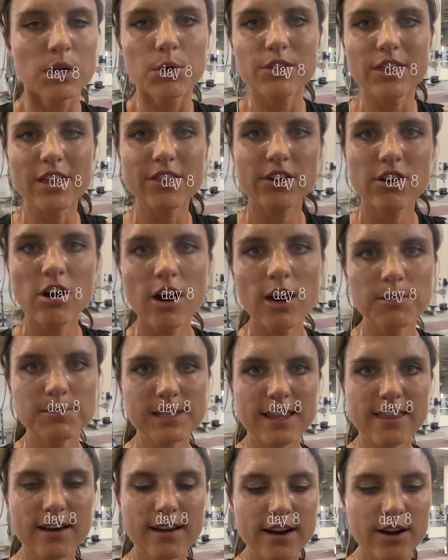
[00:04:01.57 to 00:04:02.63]
Without the carbs,
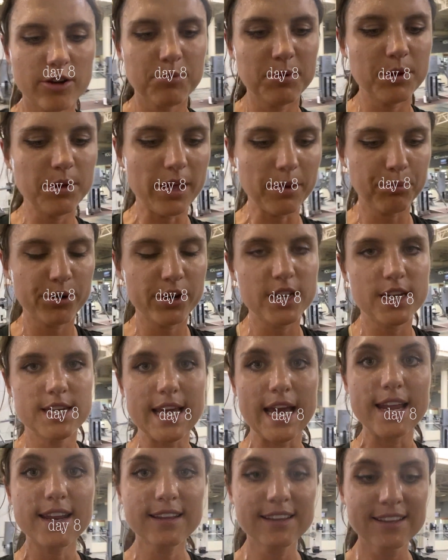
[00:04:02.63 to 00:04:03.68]
I thought I would be like pretty dead.